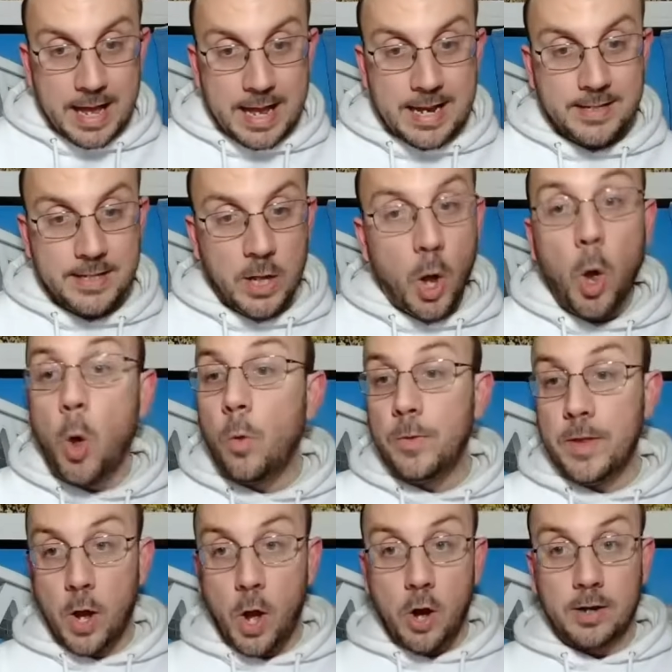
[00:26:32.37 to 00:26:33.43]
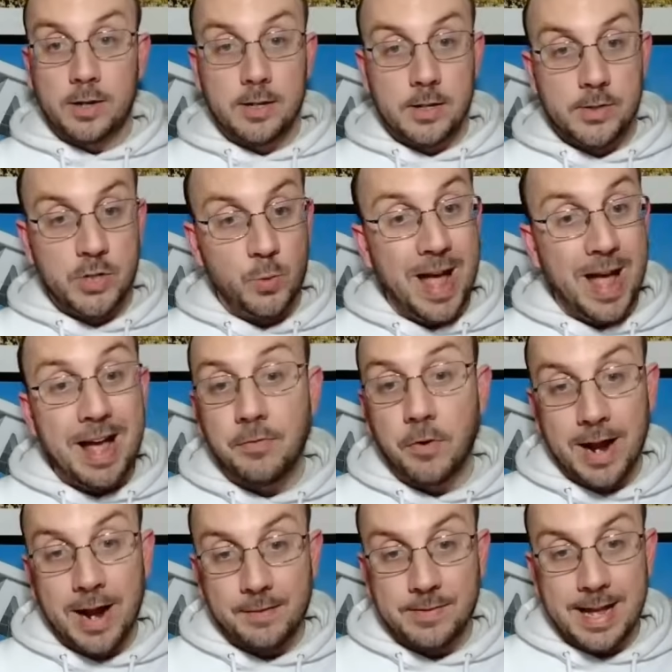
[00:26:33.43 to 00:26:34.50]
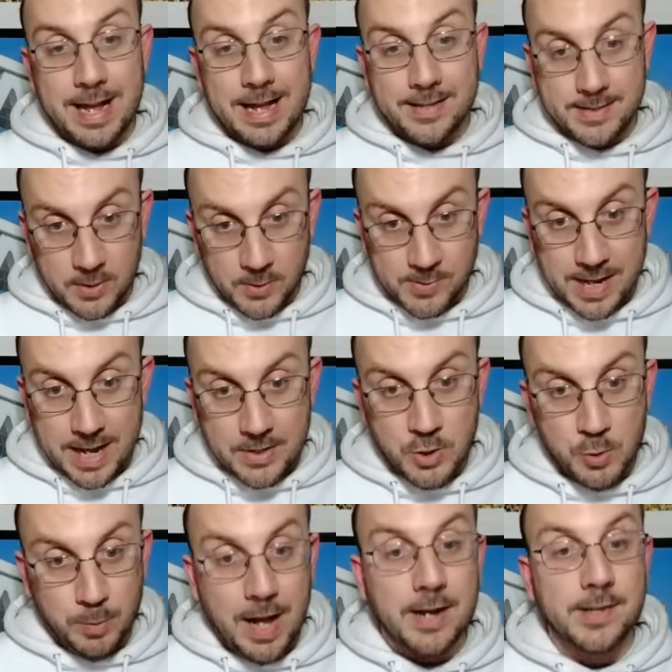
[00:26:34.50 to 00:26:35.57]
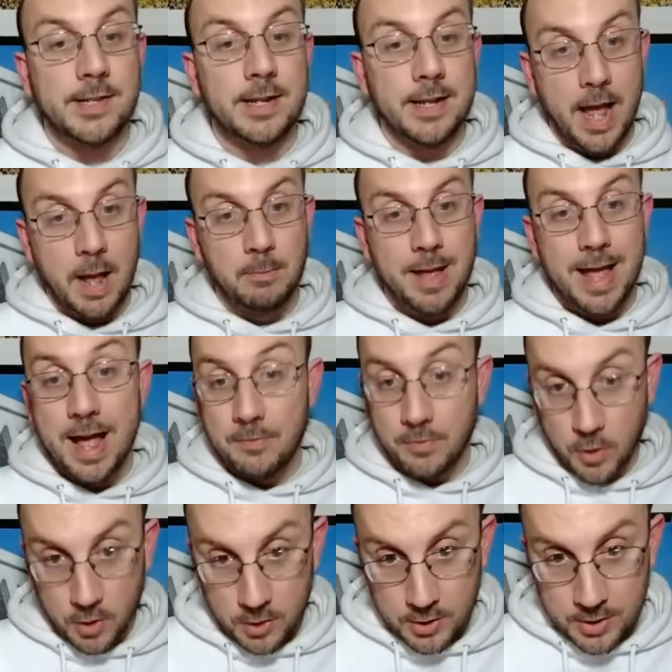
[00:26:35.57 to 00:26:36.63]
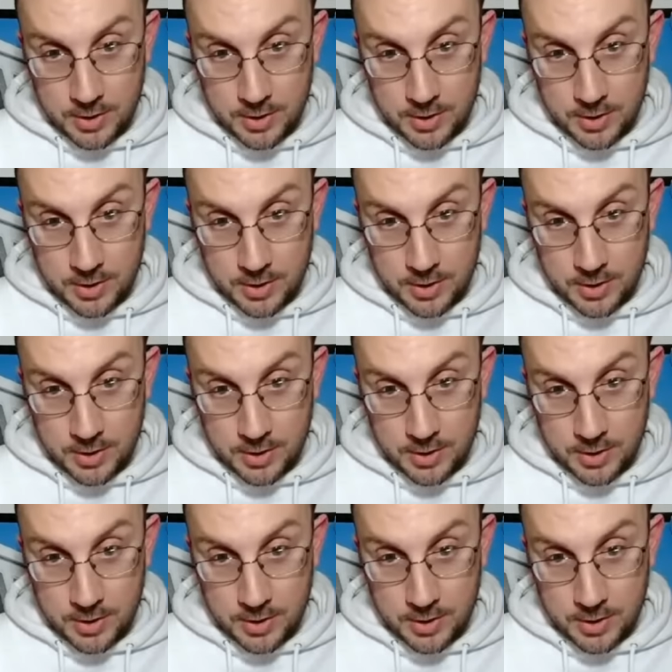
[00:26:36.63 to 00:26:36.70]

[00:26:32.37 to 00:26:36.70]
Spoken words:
He's the only Hawk to ever have 8 steals and 2 blocks in a game, ever.